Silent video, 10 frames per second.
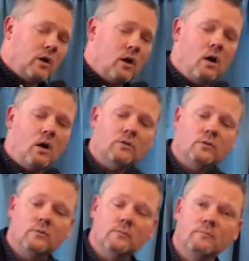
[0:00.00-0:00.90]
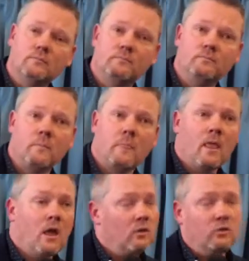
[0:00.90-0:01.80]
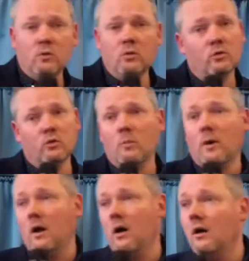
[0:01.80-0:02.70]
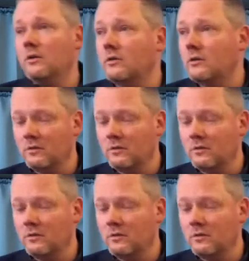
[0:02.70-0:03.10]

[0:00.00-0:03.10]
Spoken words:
heart. And you don't know my heart.